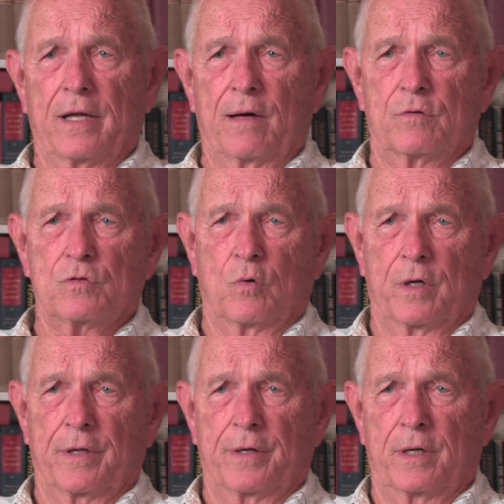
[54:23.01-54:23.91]
That was
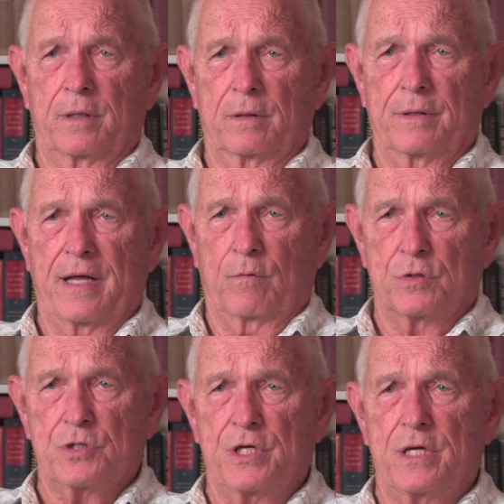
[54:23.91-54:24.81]
that
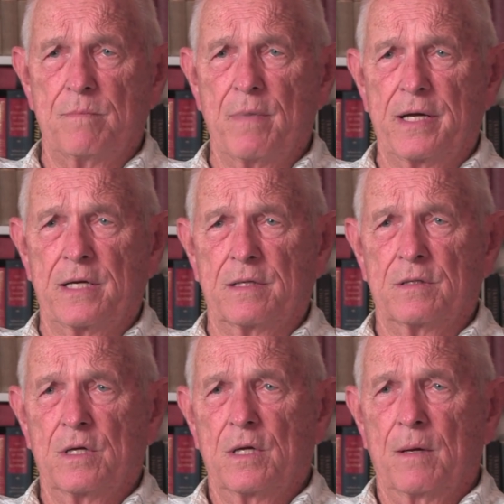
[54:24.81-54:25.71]
was the
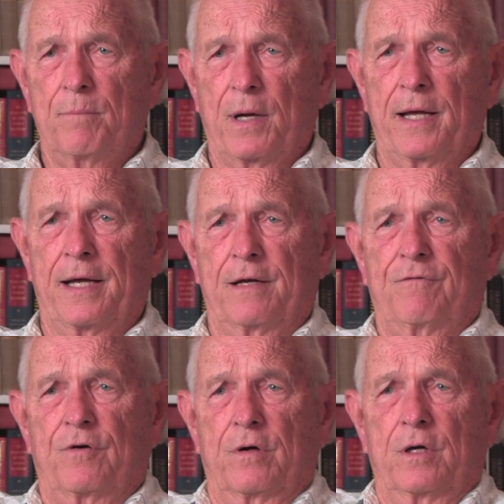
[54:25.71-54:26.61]
main
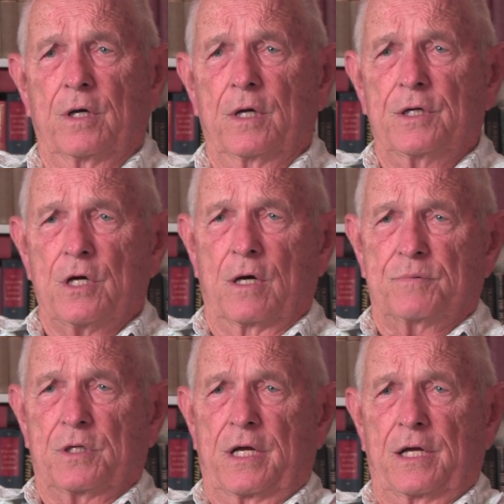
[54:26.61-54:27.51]
plant for
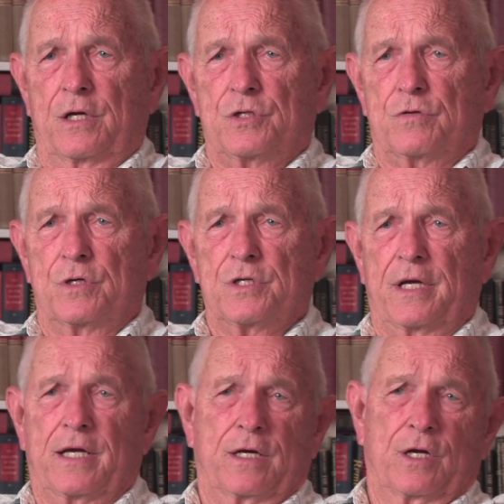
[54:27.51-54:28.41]
Thompson Industries.
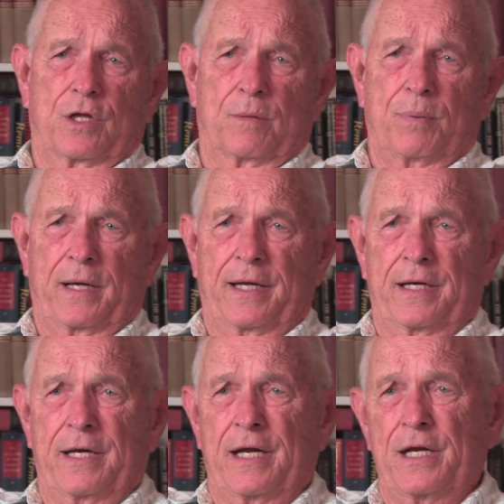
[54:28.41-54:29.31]
They had another plant
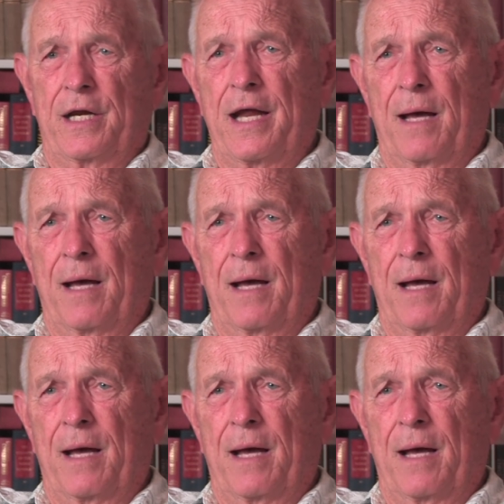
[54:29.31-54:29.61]
in Indianapolis.